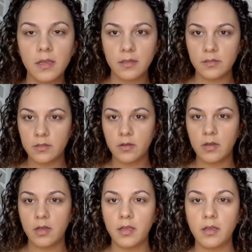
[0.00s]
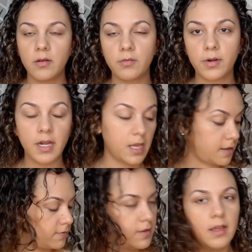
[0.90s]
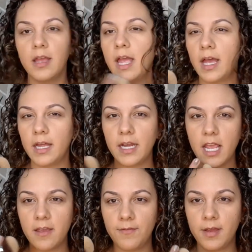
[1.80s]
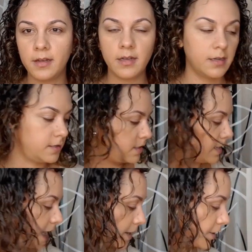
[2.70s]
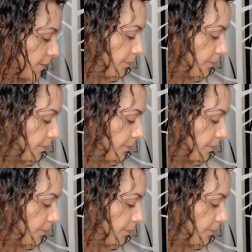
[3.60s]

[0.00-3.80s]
So I already have an even layer.